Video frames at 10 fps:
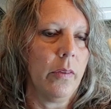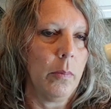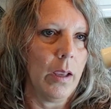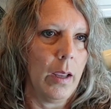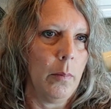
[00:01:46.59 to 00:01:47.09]

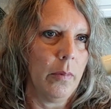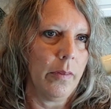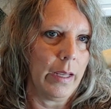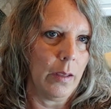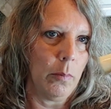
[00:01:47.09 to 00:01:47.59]
sometimes
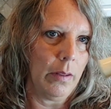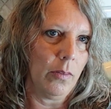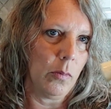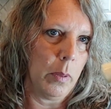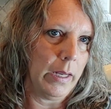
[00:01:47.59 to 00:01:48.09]
they can be
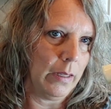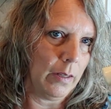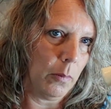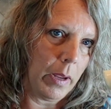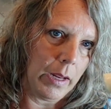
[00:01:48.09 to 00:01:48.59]
spendy
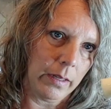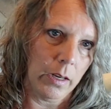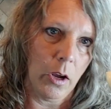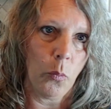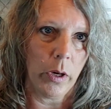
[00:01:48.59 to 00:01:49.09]

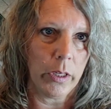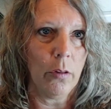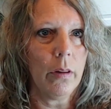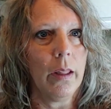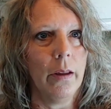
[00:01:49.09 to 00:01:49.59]
depending on where
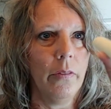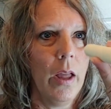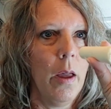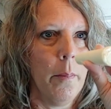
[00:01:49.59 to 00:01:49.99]
you live,